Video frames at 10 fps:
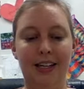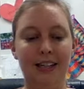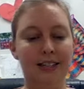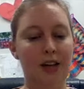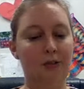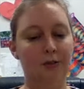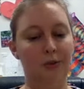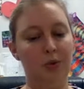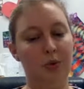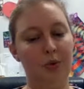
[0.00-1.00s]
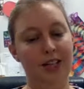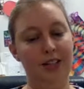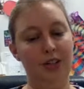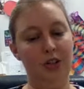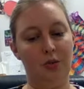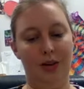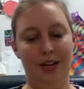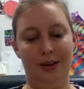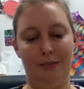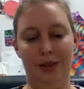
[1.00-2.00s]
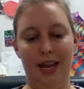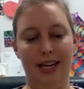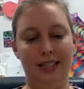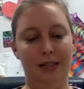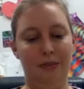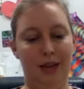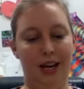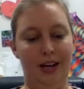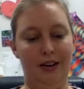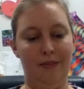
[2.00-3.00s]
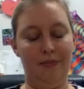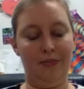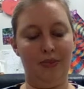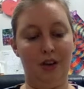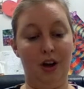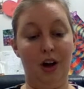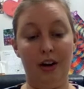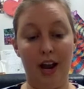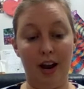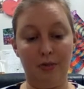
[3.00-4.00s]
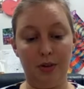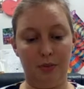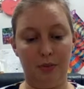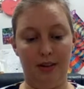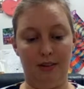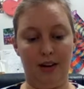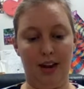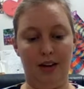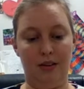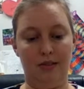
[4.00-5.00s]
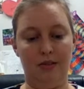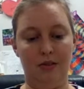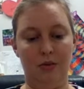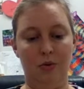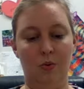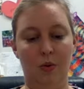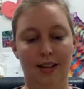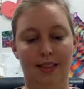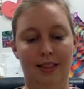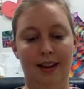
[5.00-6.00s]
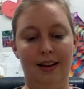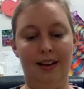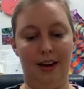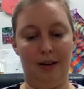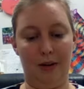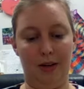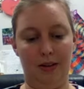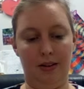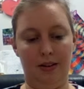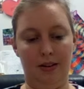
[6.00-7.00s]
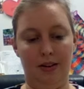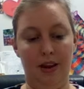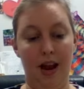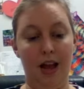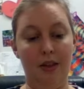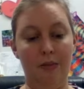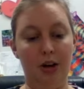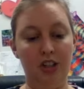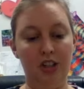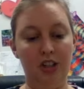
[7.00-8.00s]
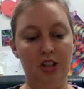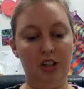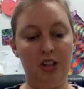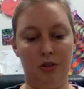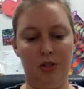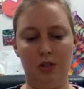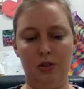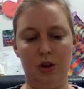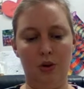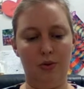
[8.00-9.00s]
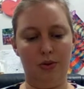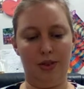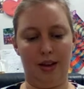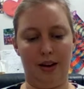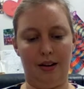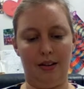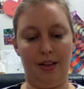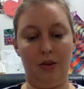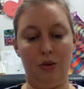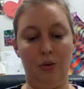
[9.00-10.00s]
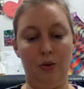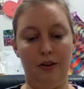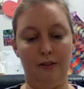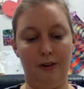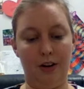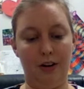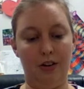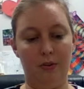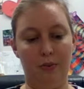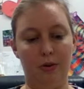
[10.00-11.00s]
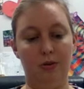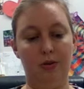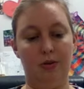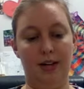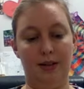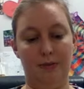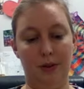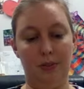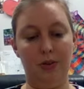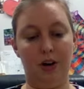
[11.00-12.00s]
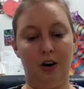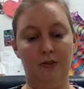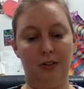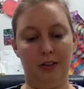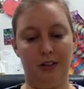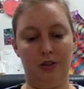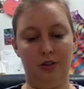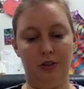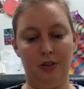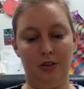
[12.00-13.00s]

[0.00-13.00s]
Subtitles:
itself from twig to twig and blade to blade. On every rail and gate, wet lay clammy, and the marsh mist was so thick that the wooden finger on the post directing people to our village,